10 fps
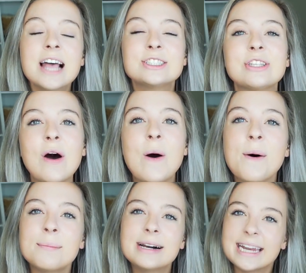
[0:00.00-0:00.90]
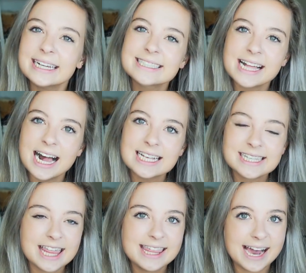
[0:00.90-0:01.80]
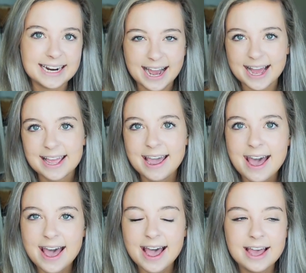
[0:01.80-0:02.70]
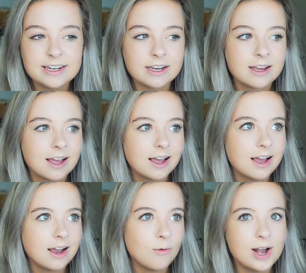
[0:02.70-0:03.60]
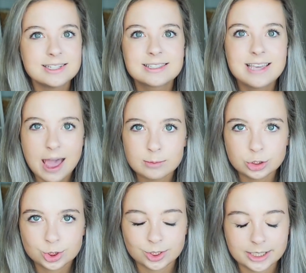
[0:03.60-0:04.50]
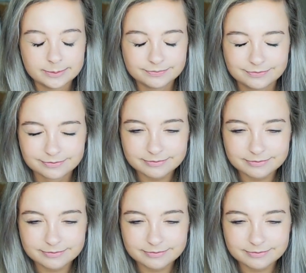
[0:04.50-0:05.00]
So my next class that I had was chemistry.